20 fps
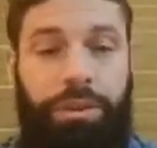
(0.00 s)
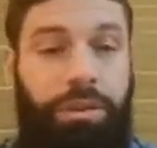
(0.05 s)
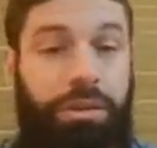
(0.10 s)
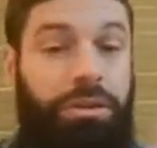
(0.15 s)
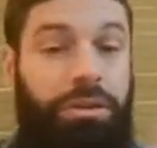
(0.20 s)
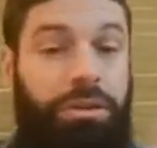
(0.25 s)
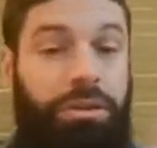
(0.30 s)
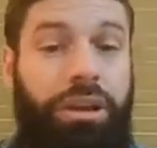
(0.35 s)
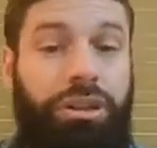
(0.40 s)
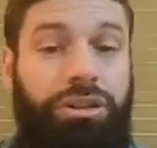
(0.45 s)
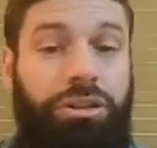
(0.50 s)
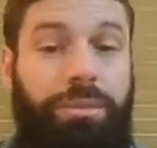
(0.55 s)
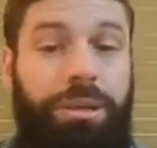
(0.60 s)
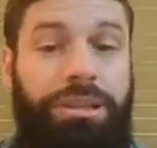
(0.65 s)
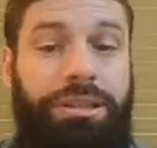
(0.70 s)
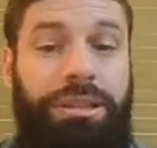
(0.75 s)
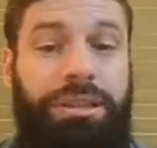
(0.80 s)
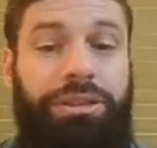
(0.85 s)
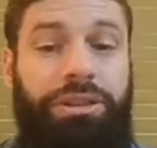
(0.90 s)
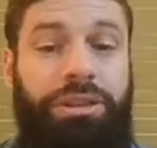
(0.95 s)
300 by
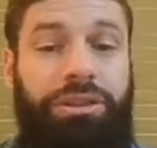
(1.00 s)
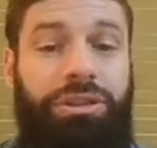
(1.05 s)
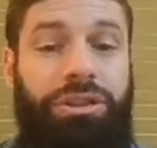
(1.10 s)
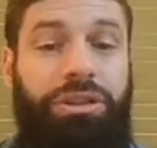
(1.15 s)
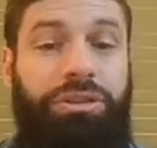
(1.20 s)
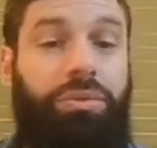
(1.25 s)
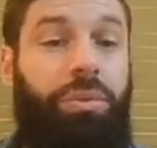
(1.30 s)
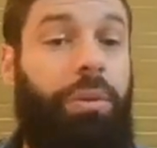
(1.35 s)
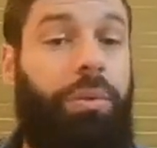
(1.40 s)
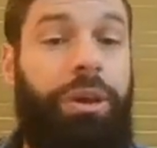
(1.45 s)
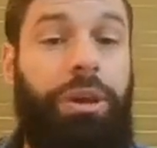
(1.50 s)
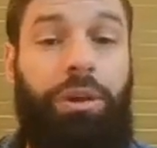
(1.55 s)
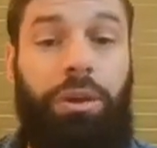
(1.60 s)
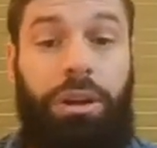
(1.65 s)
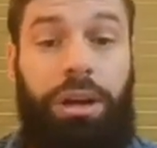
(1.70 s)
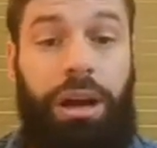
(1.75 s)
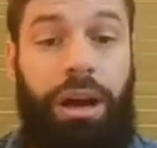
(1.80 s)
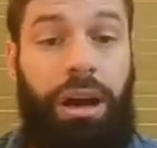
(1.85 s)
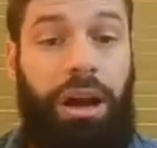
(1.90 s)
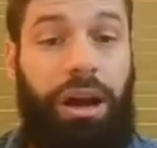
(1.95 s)
600 is what we call
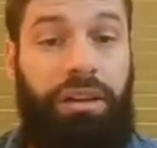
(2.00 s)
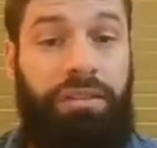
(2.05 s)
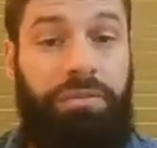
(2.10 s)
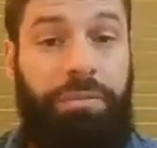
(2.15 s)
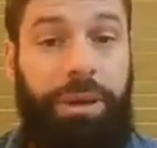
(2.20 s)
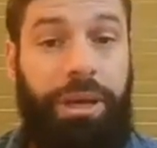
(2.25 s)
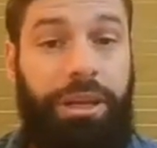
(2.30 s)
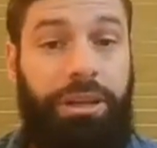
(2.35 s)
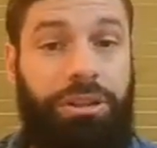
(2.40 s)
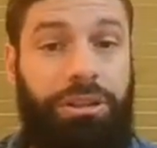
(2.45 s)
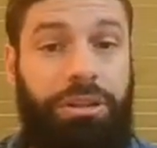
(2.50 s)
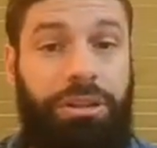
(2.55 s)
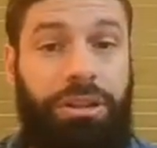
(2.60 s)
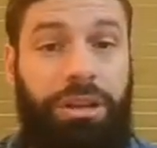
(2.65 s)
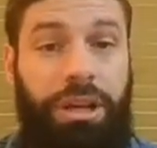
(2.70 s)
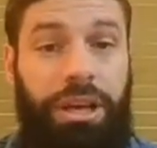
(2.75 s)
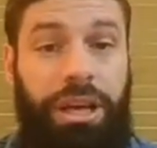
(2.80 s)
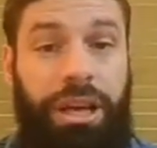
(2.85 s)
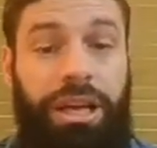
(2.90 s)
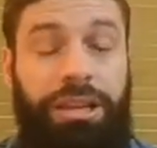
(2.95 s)
a half page.
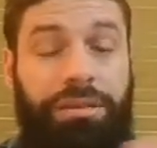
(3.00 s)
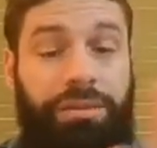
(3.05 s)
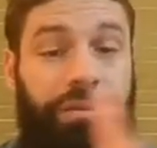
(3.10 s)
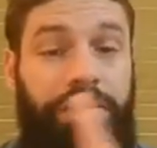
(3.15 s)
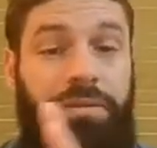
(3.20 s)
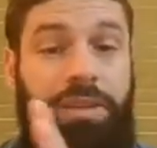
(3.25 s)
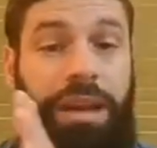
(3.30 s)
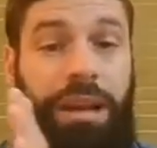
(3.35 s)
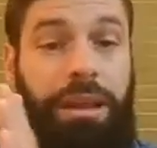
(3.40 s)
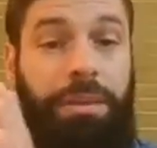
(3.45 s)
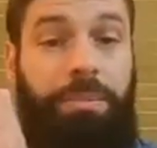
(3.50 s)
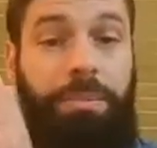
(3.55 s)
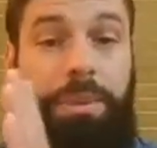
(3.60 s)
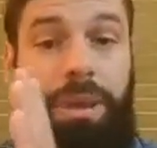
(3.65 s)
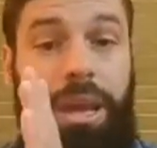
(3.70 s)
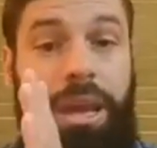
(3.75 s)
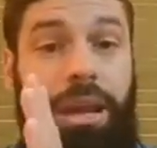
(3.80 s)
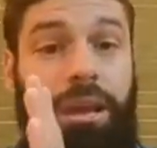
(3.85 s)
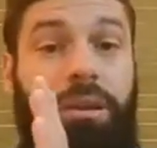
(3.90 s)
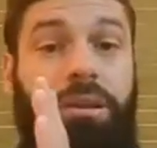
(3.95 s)
It's a fairly
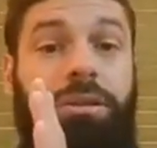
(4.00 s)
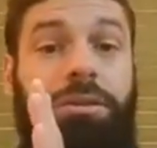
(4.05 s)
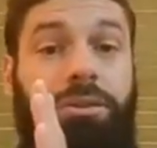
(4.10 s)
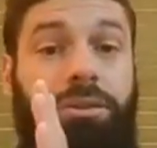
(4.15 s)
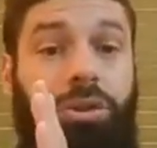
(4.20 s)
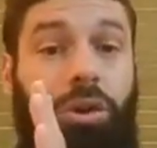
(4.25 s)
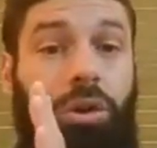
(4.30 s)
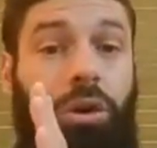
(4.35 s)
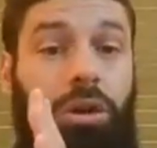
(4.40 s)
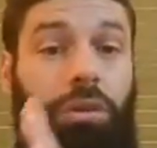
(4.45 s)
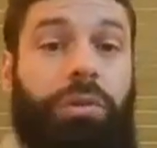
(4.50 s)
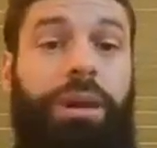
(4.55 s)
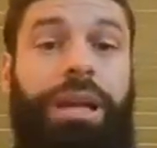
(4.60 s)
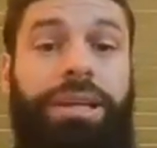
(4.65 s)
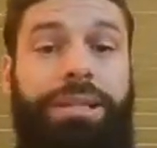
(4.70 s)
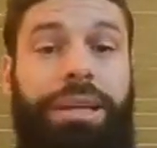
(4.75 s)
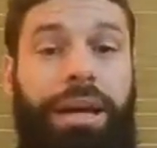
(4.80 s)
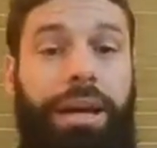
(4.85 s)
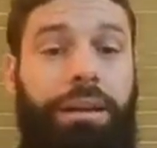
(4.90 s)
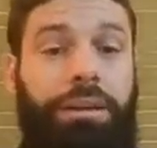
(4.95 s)
big, tall
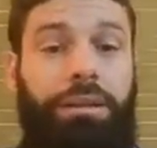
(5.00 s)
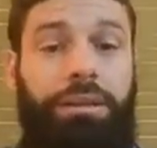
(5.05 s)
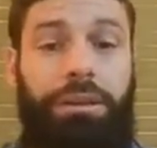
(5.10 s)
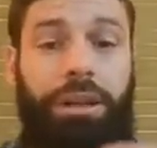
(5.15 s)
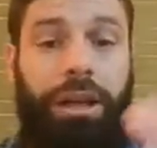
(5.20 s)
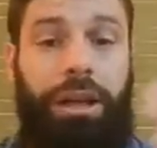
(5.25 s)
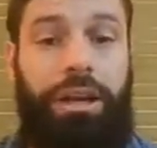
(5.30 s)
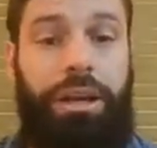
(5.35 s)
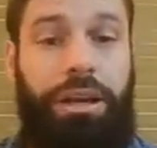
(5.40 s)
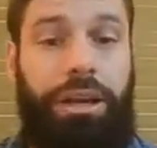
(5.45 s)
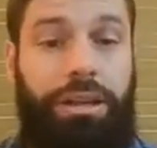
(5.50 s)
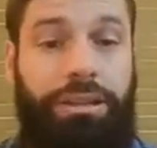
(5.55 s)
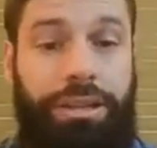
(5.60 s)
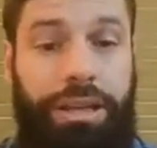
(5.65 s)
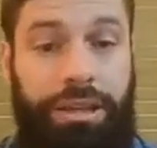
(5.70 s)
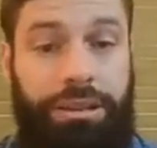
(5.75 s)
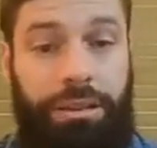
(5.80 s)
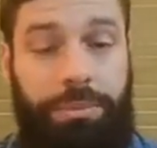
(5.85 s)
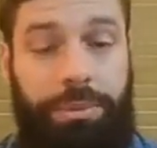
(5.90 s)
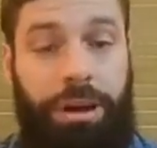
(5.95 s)
rectangle, and it
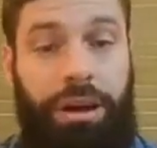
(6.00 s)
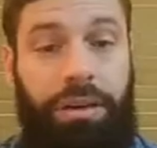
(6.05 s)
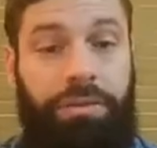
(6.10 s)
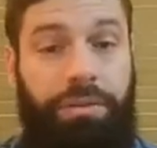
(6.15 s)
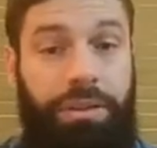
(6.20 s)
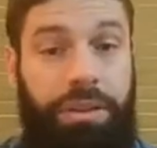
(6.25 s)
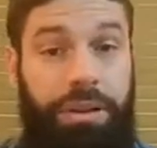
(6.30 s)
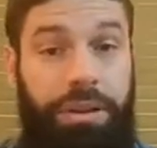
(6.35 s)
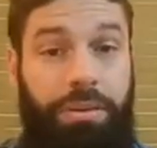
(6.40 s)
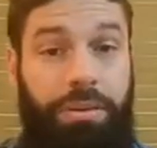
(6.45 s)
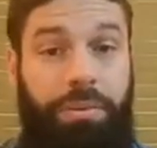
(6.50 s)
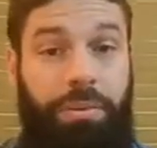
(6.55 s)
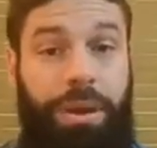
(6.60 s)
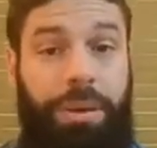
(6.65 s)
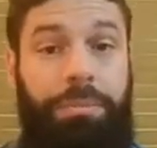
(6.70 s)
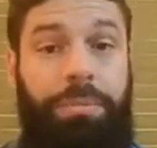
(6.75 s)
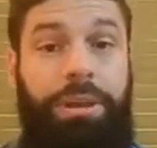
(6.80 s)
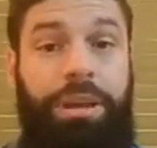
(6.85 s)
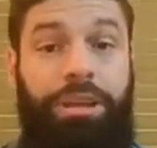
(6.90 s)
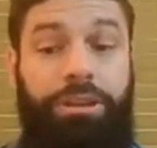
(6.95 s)
takes up half of the
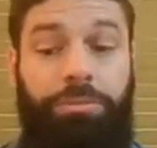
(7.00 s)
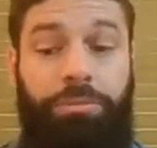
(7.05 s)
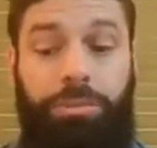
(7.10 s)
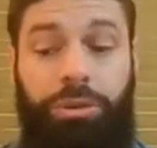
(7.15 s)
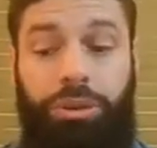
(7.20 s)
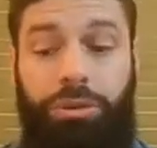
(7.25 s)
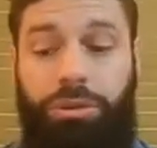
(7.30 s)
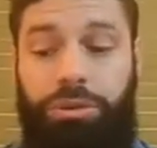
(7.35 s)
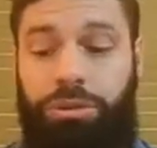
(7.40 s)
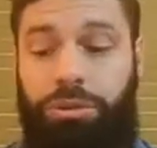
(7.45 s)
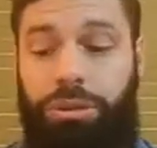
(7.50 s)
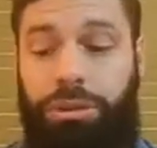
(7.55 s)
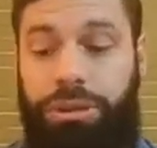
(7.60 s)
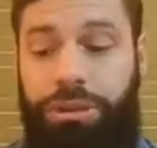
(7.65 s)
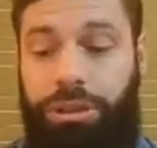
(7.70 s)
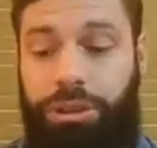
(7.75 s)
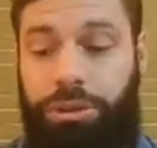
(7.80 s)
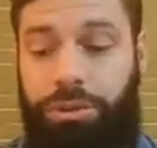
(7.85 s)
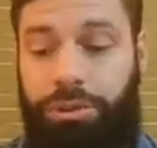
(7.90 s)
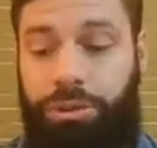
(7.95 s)
web page
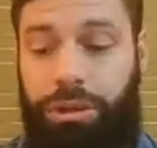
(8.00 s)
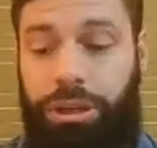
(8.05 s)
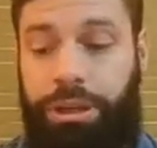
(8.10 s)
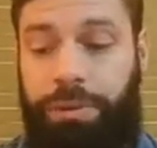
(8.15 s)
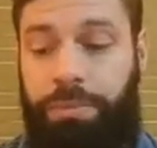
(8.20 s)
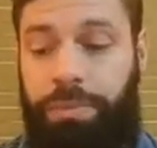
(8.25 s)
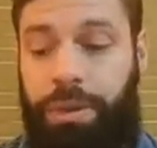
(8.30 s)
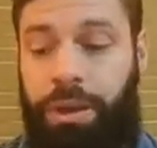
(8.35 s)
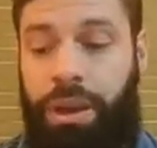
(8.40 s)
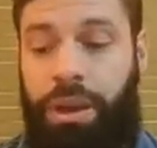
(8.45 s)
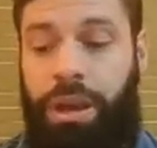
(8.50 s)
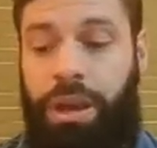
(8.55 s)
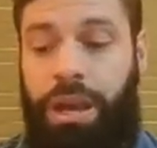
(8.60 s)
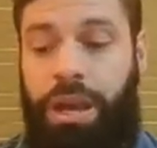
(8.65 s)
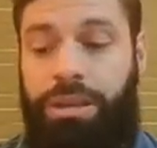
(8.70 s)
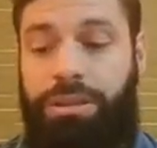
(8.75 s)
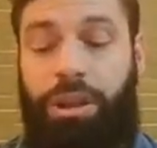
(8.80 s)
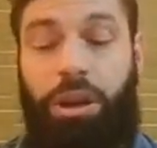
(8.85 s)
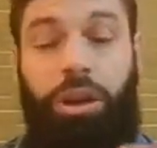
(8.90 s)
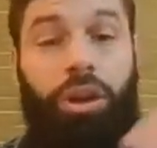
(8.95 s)
usually.
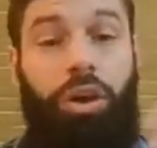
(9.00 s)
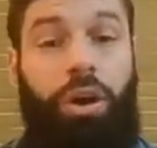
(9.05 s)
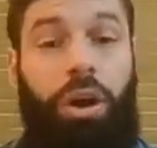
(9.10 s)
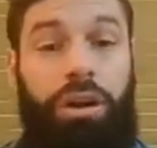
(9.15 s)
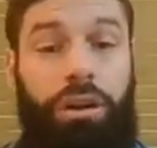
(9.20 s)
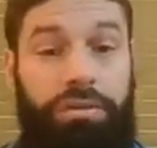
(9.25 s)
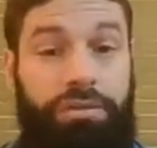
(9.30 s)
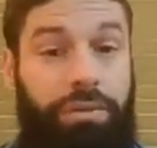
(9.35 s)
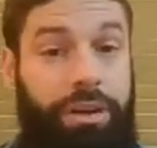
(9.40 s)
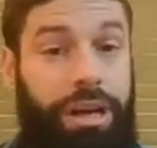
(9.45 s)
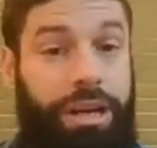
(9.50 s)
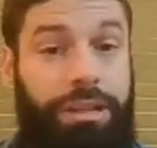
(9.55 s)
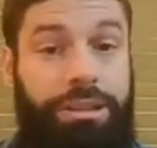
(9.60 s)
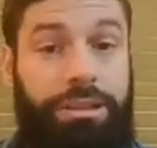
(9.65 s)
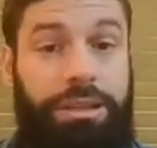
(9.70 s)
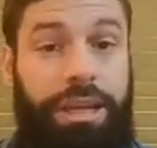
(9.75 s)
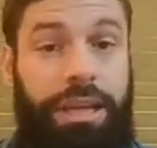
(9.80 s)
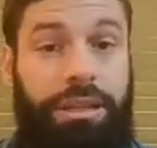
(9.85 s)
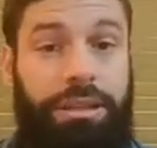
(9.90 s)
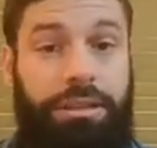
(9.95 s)
It's a lot of real
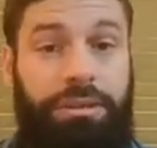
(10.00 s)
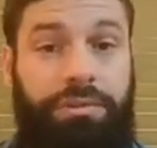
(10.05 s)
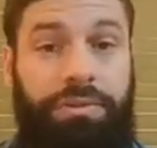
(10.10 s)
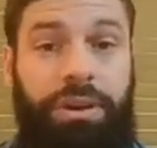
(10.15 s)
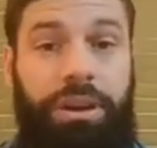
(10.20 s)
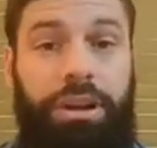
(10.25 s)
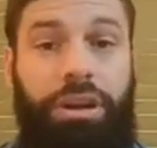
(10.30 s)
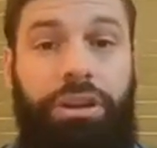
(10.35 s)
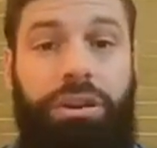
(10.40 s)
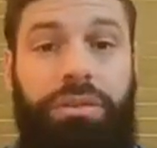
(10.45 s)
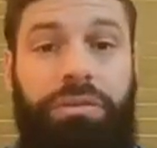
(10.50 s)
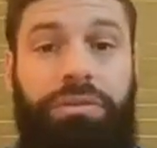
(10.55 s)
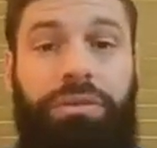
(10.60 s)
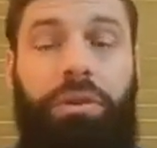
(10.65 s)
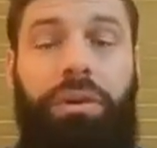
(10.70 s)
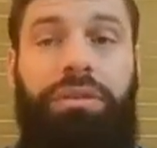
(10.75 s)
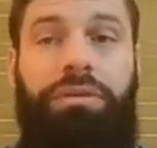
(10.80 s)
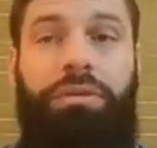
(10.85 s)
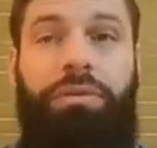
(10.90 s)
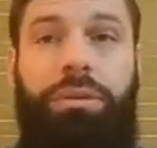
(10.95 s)
estate. It's very good
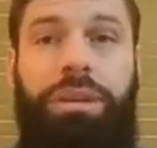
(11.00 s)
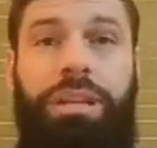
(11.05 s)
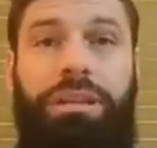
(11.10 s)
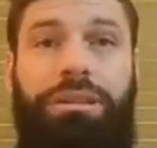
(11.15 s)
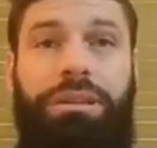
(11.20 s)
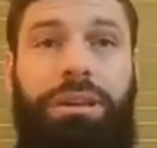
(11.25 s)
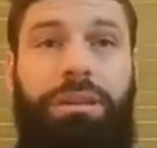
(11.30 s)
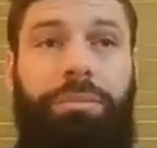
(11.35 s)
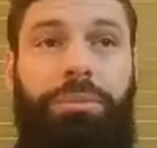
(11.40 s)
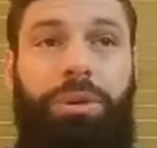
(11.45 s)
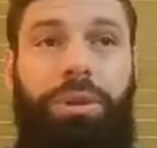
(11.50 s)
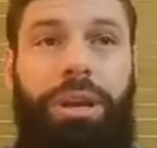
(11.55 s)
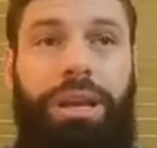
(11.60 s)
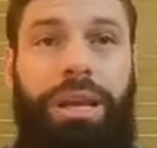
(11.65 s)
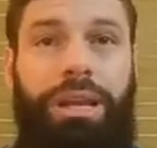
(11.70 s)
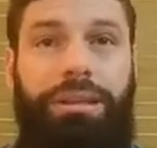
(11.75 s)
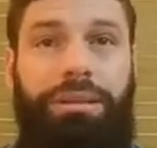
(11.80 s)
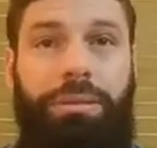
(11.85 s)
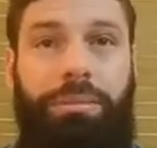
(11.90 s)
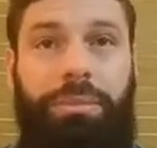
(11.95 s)
for if you need to
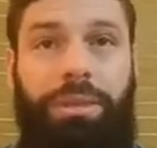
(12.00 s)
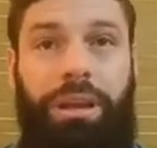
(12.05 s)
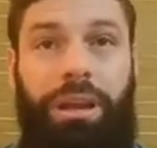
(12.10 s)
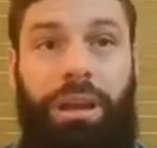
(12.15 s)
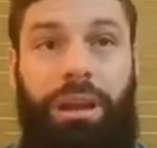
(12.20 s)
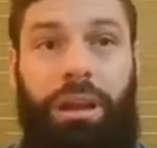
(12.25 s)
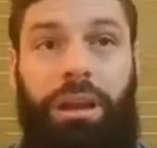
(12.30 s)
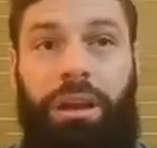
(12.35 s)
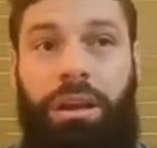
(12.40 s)
communicate something